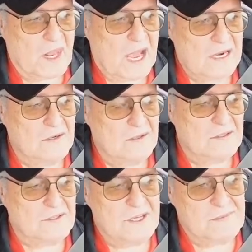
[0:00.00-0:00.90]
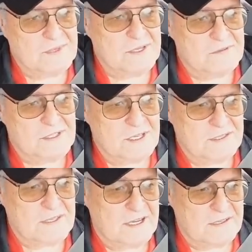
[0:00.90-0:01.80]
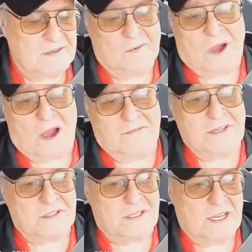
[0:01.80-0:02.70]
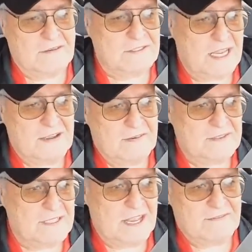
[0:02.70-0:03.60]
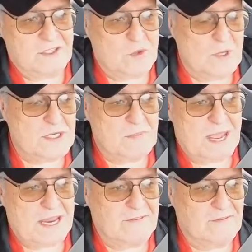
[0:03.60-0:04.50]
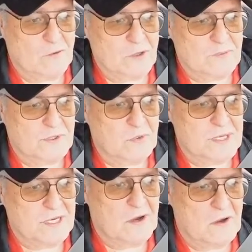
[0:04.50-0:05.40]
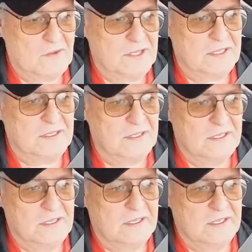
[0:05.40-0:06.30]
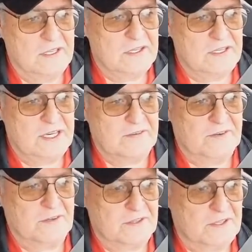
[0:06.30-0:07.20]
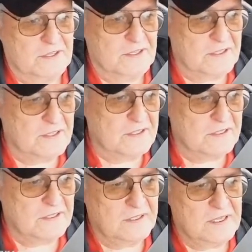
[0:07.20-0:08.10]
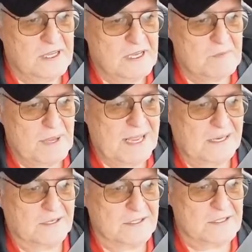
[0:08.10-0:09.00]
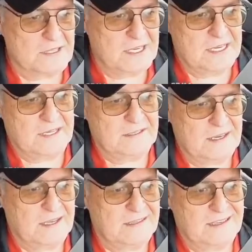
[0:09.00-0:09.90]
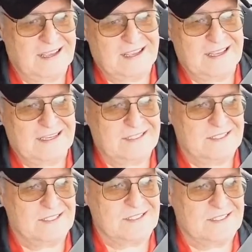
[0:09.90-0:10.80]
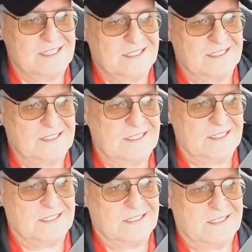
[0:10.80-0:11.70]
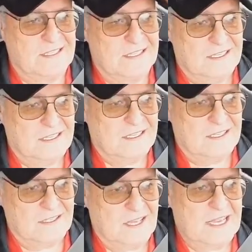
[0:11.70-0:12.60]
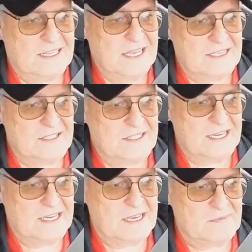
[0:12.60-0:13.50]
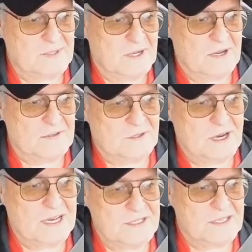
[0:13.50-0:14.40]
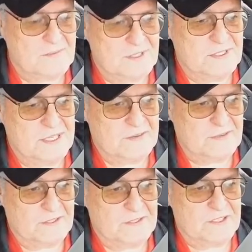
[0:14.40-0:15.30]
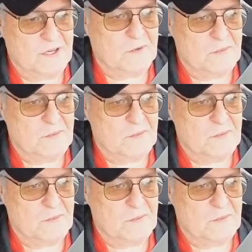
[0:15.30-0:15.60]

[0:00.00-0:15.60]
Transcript: I don't know. There's something that was it, obviously I was having it's having to switch back and forth between all the different analysts, and I just didn't like that setup. So I was trying something different. So.